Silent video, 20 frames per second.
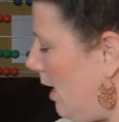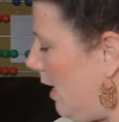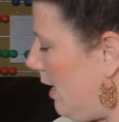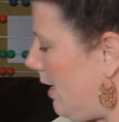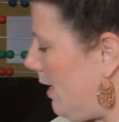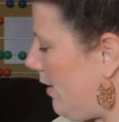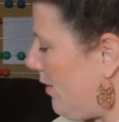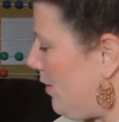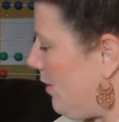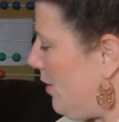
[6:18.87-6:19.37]

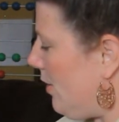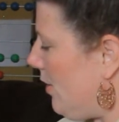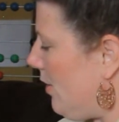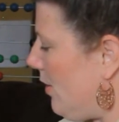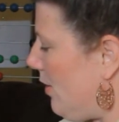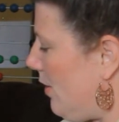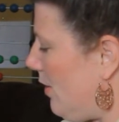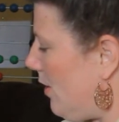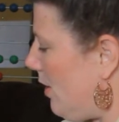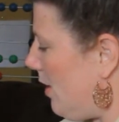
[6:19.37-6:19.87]
Another
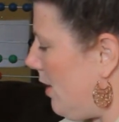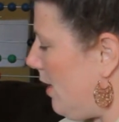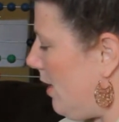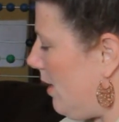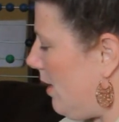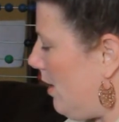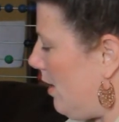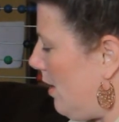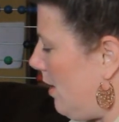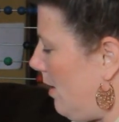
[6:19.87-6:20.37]

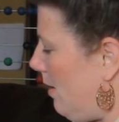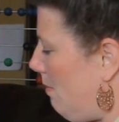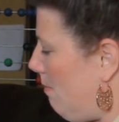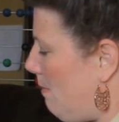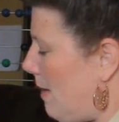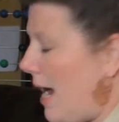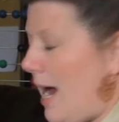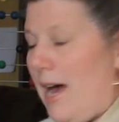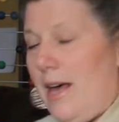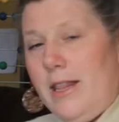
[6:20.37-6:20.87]

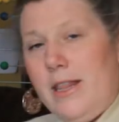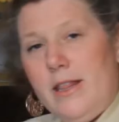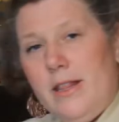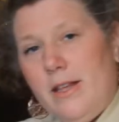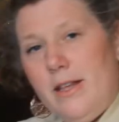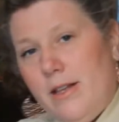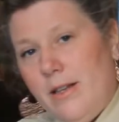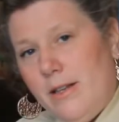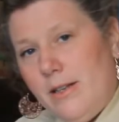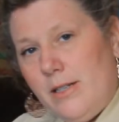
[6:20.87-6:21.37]
math
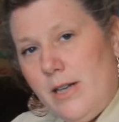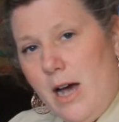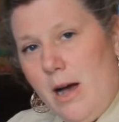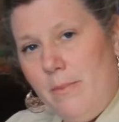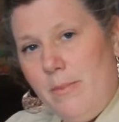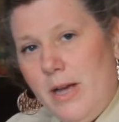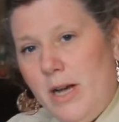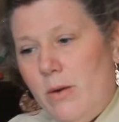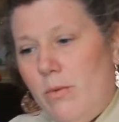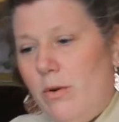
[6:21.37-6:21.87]

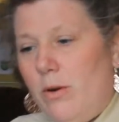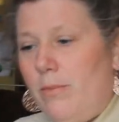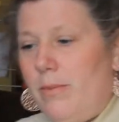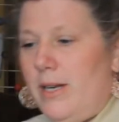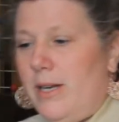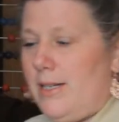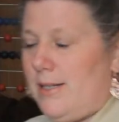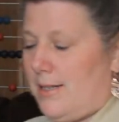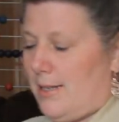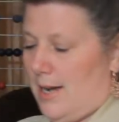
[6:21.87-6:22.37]
topic we'll
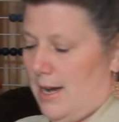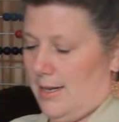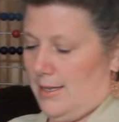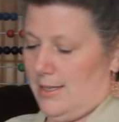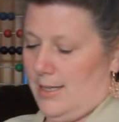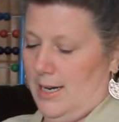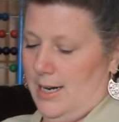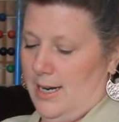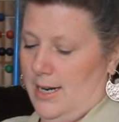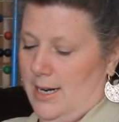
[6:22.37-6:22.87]
be
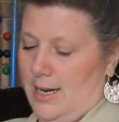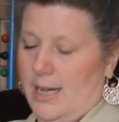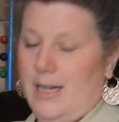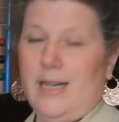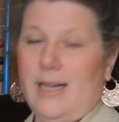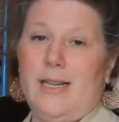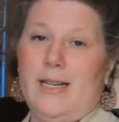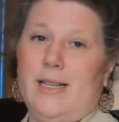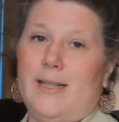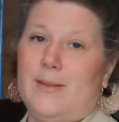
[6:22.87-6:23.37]
discussing
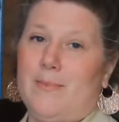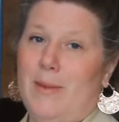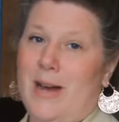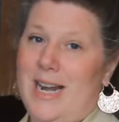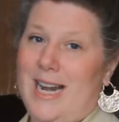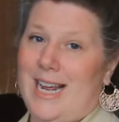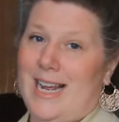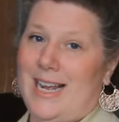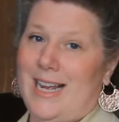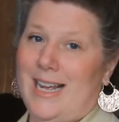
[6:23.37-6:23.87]
is
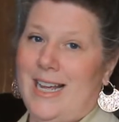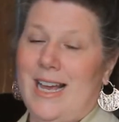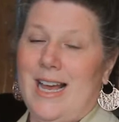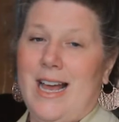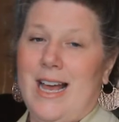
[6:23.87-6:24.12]
money.